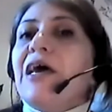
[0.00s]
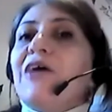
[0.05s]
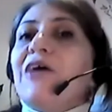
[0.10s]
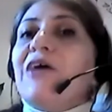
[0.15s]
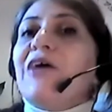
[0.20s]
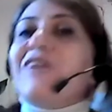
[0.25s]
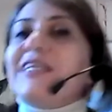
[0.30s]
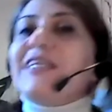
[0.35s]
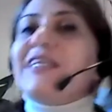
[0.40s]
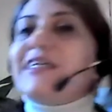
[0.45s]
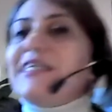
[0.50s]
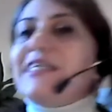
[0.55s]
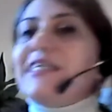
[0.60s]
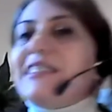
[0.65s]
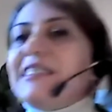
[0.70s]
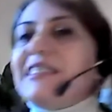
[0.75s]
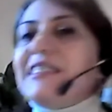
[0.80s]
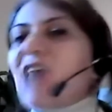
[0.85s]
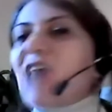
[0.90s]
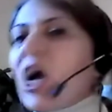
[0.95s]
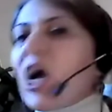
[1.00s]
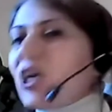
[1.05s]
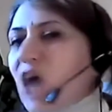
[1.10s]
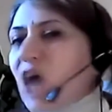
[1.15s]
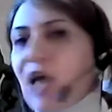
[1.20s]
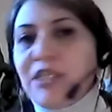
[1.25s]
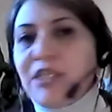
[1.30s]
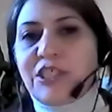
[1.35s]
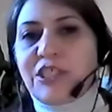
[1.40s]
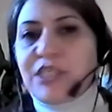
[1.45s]
Whether it is
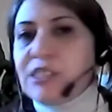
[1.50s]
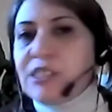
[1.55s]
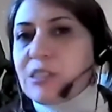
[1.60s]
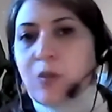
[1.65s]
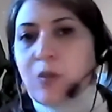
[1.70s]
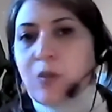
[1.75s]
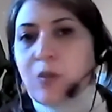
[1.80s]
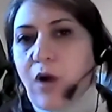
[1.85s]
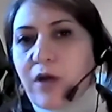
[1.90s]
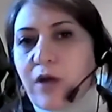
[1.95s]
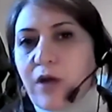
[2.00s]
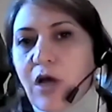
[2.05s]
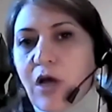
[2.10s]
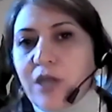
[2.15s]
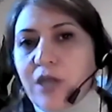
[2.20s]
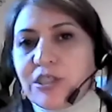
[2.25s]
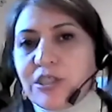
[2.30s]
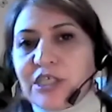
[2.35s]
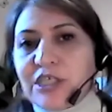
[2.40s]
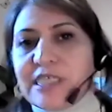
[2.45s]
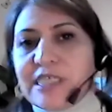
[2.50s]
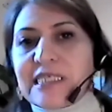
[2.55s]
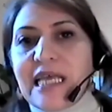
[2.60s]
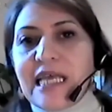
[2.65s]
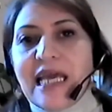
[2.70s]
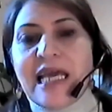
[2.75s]
conscious or unconscious,